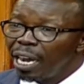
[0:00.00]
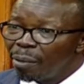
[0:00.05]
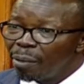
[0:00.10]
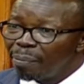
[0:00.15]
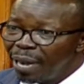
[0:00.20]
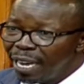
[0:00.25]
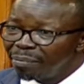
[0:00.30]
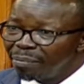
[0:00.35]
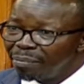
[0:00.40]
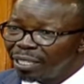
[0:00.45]

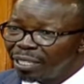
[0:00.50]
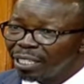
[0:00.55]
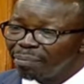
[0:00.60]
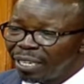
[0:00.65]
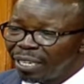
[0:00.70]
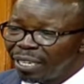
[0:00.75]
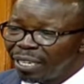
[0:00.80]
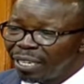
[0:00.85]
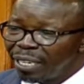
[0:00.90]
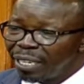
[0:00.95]
On our
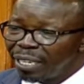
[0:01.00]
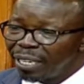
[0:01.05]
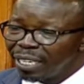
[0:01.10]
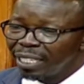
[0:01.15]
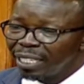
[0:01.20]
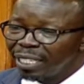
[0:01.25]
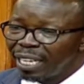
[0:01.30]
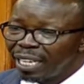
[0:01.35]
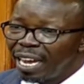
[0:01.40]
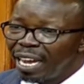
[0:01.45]
part,
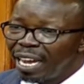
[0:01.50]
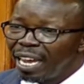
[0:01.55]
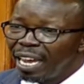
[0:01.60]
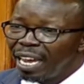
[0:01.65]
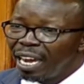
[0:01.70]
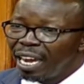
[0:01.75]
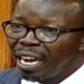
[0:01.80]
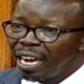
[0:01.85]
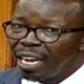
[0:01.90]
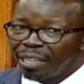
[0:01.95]
Mr. Speaker,
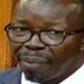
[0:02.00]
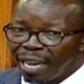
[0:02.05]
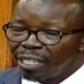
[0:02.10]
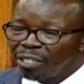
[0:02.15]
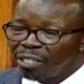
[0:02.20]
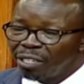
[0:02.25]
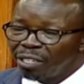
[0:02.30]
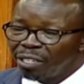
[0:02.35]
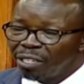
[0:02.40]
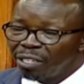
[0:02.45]
sir,
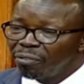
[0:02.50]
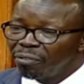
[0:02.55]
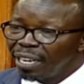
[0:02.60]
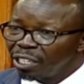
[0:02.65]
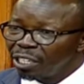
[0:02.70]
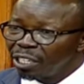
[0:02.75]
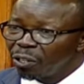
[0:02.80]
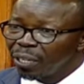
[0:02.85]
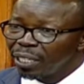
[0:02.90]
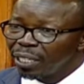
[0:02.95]
the
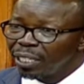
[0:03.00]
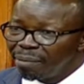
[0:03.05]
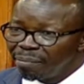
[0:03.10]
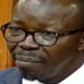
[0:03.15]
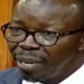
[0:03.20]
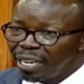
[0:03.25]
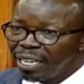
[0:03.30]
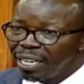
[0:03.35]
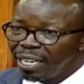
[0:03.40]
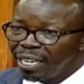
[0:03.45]
part of the
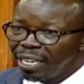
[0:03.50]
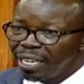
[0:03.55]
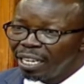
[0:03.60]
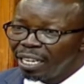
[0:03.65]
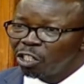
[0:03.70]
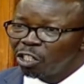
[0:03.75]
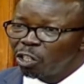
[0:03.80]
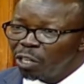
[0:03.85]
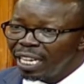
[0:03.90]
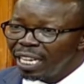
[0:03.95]
National
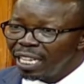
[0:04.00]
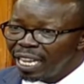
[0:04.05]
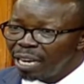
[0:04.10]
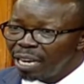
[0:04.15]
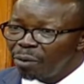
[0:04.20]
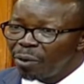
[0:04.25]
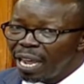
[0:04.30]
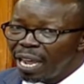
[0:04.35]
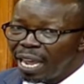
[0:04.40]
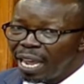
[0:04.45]
Assembly,
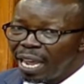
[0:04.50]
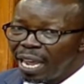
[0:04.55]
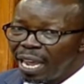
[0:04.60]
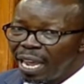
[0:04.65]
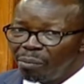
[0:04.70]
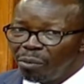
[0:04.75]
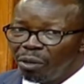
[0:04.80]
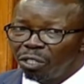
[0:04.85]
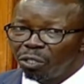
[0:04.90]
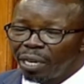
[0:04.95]
so that
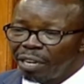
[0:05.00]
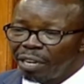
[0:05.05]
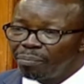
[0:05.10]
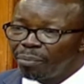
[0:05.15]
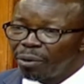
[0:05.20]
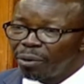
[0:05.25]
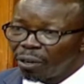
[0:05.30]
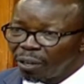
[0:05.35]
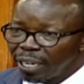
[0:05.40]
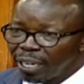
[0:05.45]
then we are
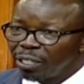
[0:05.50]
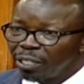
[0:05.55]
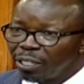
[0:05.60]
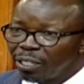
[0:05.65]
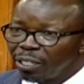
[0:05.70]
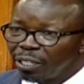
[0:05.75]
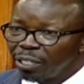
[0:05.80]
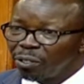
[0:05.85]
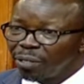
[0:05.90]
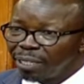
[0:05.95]
able to
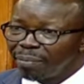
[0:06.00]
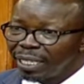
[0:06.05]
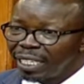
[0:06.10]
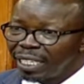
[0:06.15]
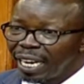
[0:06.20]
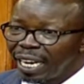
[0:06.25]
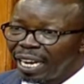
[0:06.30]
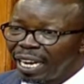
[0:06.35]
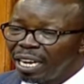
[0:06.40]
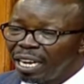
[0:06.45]
give progress
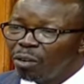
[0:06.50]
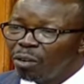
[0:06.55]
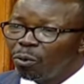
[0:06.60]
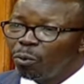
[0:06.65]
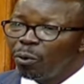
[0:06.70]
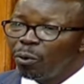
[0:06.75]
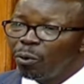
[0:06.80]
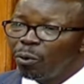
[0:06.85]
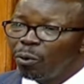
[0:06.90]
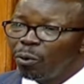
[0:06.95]
to this
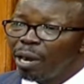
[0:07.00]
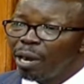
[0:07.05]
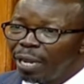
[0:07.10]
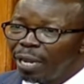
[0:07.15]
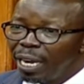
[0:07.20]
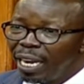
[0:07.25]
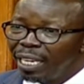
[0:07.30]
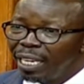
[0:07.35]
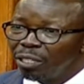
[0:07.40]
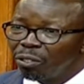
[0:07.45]
matter,
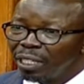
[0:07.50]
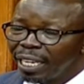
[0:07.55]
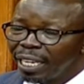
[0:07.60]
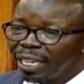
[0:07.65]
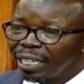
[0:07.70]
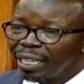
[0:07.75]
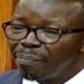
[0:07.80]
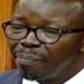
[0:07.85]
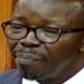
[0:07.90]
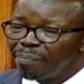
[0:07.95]
we are
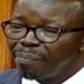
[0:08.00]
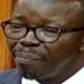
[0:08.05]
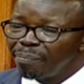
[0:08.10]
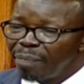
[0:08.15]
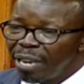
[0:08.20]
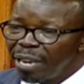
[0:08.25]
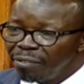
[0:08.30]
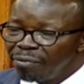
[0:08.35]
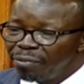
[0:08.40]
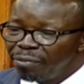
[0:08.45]
willing to
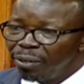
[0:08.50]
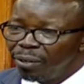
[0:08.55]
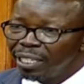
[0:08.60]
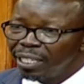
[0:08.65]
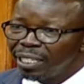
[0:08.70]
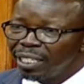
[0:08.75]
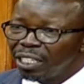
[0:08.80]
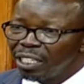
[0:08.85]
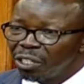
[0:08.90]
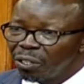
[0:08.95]
take the
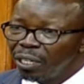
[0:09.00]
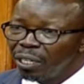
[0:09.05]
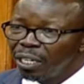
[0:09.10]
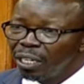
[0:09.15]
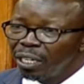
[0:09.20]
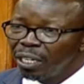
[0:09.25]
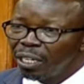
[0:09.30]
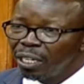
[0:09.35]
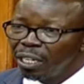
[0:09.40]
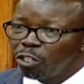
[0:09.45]
painful
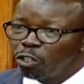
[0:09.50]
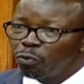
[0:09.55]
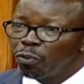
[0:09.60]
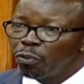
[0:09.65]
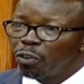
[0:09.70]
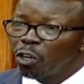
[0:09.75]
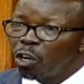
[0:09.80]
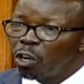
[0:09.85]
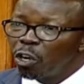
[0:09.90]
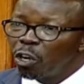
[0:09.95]
decision
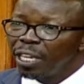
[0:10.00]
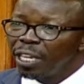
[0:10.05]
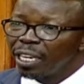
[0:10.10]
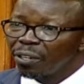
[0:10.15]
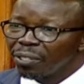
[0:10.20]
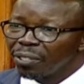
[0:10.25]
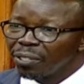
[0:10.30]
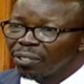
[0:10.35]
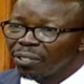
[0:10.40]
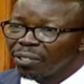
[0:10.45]
to
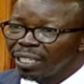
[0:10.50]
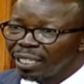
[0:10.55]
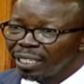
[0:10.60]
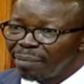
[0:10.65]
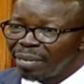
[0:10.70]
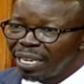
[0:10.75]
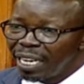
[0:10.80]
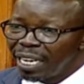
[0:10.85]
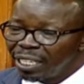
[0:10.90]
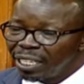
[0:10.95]
forego the
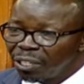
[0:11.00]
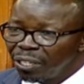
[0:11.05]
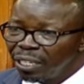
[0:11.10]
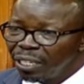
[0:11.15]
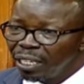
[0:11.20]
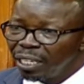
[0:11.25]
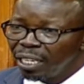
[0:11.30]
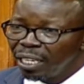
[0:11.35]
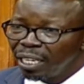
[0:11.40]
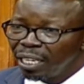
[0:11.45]

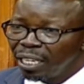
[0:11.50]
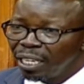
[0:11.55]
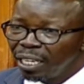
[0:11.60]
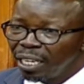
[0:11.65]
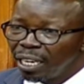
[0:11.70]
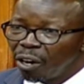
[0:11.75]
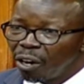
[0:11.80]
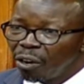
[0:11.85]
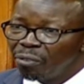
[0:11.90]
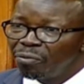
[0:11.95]

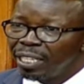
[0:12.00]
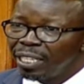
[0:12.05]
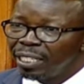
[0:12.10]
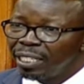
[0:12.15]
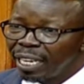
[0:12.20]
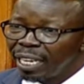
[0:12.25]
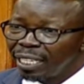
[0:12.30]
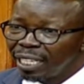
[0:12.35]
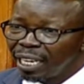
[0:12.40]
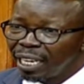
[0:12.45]
cross-examination
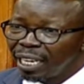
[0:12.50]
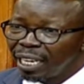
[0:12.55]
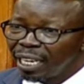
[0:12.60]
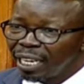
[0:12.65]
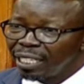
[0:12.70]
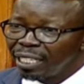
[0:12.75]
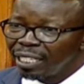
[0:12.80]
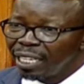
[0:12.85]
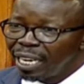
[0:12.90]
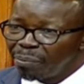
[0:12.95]
of
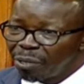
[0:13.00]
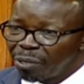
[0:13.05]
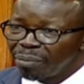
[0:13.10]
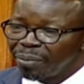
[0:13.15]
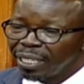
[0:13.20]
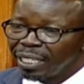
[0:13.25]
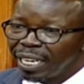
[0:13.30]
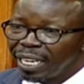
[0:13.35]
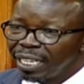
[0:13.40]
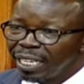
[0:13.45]
His
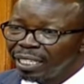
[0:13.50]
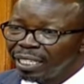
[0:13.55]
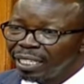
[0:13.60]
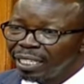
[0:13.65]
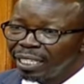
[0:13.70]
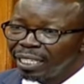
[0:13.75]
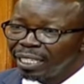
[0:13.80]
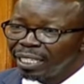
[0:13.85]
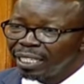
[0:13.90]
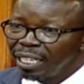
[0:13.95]
Excellency the
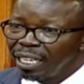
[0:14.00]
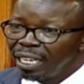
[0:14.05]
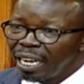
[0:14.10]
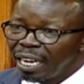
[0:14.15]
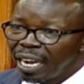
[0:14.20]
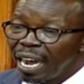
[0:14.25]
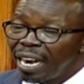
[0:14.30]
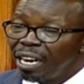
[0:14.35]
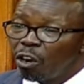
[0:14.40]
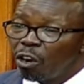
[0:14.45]
Deputy
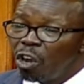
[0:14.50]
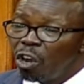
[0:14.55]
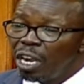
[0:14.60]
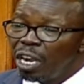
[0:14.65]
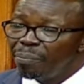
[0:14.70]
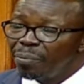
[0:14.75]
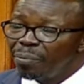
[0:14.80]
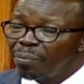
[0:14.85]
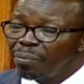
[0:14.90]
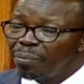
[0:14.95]
President
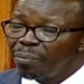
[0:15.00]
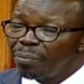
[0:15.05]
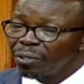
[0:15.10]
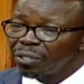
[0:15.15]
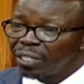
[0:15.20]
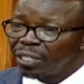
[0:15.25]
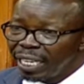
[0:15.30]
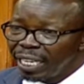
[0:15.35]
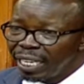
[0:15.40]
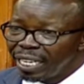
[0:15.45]
and
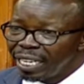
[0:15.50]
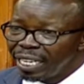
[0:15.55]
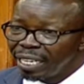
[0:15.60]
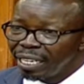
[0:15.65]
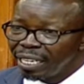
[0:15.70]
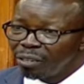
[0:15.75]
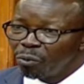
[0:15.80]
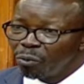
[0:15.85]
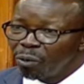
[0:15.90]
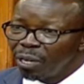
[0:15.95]
only
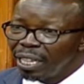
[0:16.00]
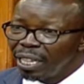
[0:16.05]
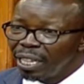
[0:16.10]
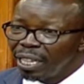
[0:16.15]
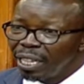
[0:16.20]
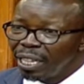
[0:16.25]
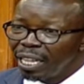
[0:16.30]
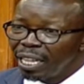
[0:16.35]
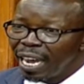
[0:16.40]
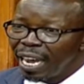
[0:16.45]
proceed
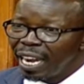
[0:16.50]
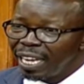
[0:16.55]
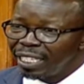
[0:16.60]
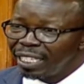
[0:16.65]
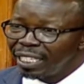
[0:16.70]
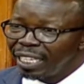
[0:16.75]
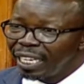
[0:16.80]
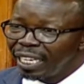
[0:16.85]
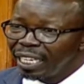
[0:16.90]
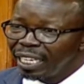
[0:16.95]
with
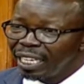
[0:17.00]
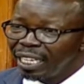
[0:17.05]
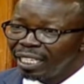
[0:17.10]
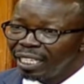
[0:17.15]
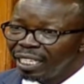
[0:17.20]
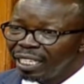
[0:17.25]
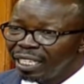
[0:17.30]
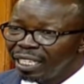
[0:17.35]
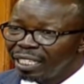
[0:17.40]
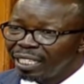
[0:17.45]

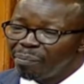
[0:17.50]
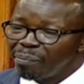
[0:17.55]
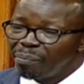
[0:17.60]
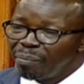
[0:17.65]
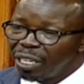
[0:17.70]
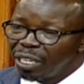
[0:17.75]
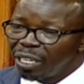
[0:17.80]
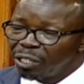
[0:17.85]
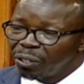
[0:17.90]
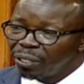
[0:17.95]
highlighting
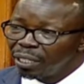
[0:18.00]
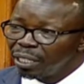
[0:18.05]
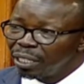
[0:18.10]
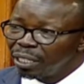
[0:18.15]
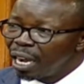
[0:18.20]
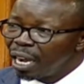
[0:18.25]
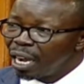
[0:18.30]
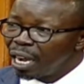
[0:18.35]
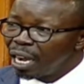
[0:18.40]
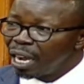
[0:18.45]

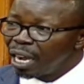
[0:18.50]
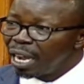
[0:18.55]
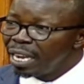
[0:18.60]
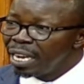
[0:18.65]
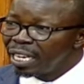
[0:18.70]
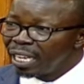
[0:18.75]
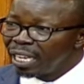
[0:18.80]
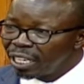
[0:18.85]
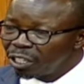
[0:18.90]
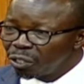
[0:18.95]
submissions
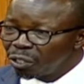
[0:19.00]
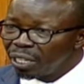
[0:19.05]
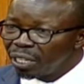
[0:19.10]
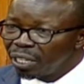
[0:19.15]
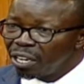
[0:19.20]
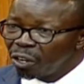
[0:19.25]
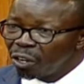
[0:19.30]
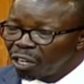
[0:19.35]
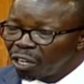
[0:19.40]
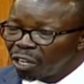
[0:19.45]
in
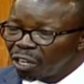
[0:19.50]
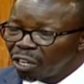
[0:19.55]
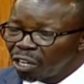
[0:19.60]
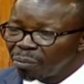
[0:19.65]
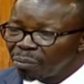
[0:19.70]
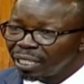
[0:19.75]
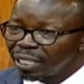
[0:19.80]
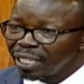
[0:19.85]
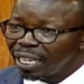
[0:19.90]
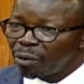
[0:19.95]
relation to
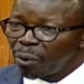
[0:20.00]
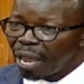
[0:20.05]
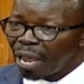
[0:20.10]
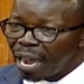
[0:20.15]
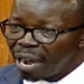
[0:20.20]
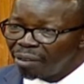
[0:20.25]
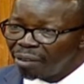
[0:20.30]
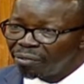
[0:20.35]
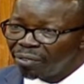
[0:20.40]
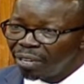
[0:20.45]
the
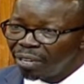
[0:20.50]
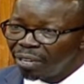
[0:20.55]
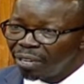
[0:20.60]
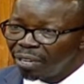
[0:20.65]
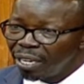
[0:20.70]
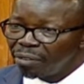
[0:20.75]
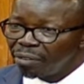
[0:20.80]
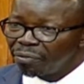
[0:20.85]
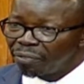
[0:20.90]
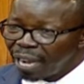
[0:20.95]
documents that we
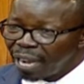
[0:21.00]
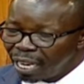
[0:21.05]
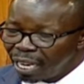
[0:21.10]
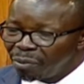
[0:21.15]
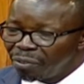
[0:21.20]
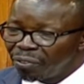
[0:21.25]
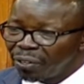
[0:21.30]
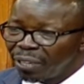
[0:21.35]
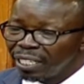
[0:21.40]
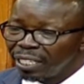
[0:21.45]
have
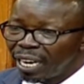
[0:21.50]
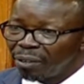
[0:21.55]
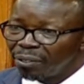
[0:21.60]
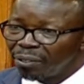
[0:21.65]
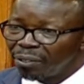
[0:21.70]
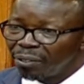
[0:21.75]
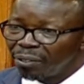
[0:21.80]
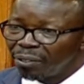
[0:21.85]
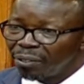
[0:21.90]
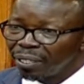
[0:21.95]
filed
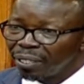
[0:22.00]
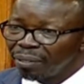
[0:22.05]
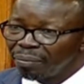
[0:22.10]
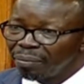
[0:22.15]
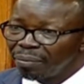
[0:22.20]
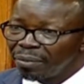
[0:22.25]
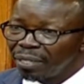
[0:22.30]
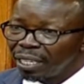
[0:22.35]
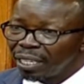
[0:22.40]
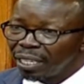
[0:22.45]
before this
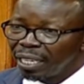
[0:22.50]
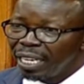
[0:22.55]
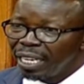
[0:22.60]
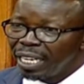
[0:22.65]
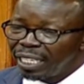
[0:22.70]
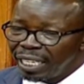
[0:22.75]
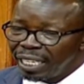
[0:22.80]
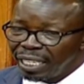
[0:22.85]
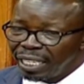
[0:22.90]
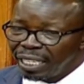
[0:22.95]
House.
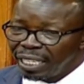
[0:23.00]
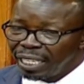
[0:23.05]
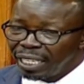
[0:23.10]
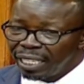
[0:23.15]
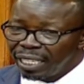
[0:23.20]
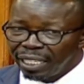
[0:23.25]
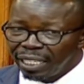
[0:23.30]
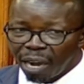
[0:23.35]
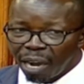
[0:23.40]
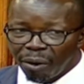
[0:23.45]

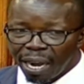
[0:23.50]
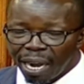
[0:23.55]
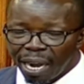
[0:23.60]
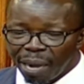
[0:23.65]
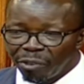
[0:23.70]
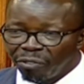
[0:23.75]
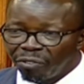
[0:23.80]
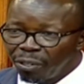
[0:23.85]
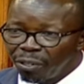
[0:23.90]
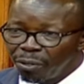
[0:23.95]
It
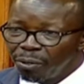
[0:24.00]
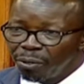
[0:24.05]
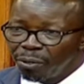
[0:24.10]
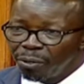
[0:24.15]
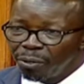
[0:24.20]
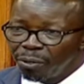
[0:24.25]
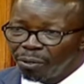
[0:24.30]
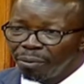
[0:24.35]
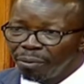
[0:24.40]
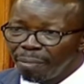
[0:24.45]
is our
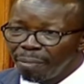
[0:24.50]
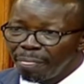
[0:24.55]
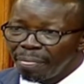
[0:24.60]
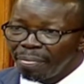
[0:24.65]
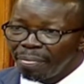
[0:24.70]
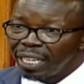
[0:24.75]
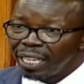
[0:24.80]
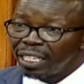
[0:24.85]
humble view